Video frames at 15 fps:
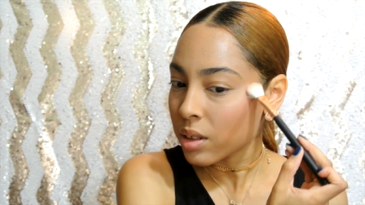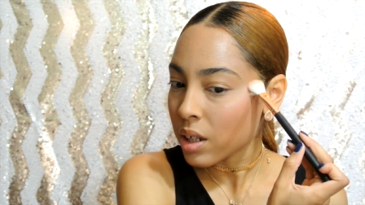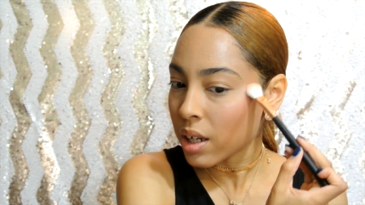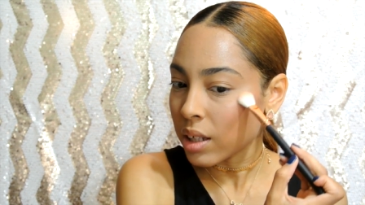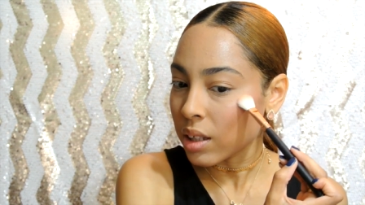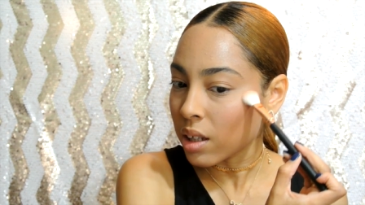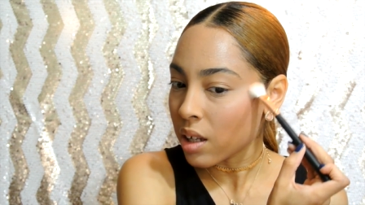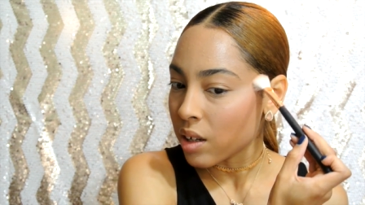I
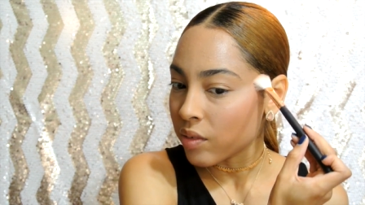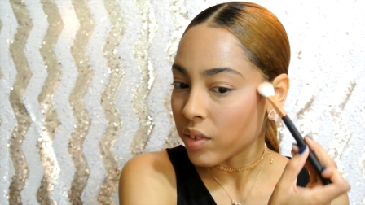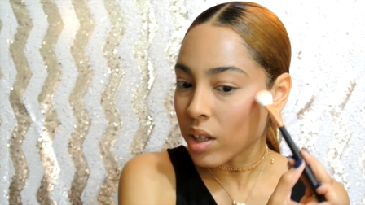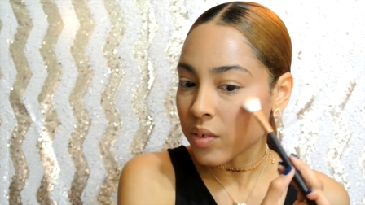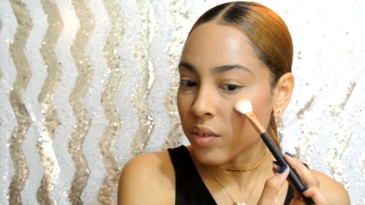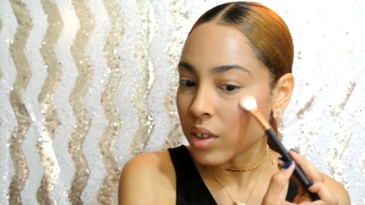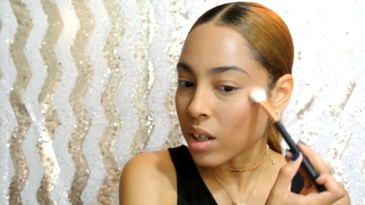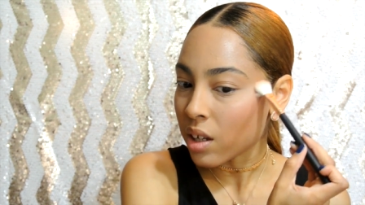
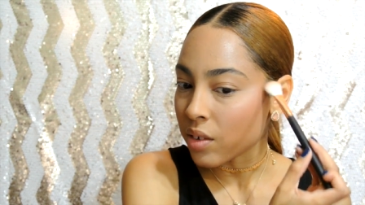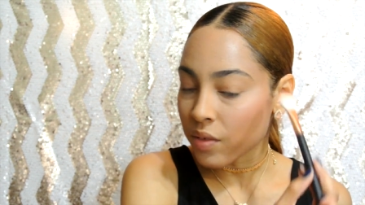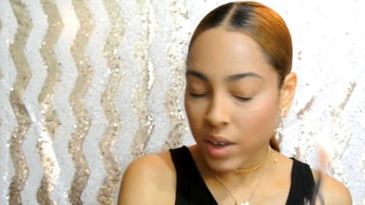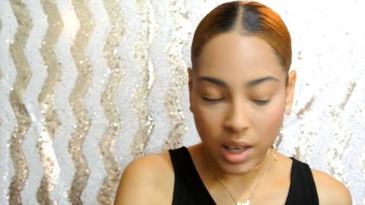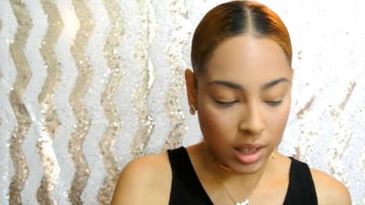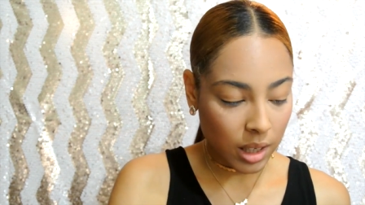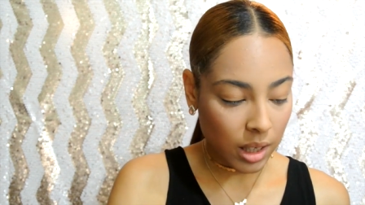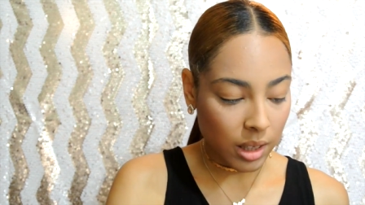love
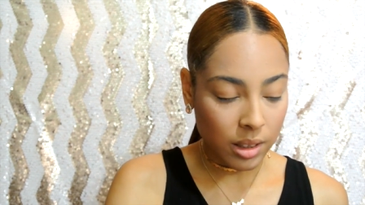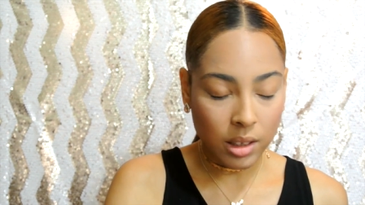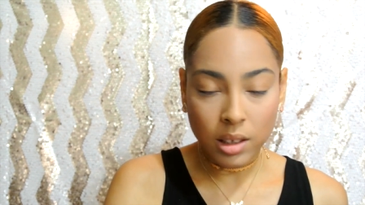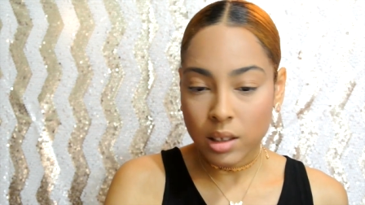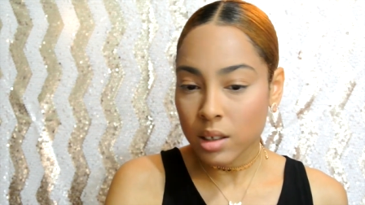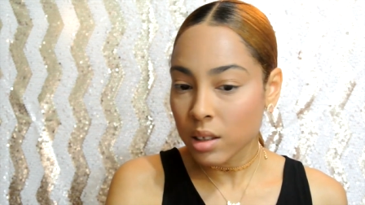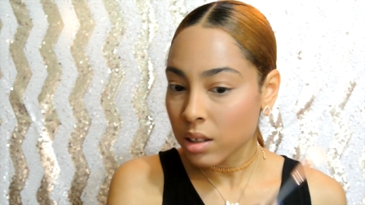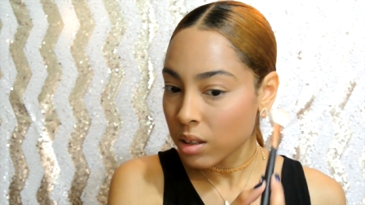highlighting.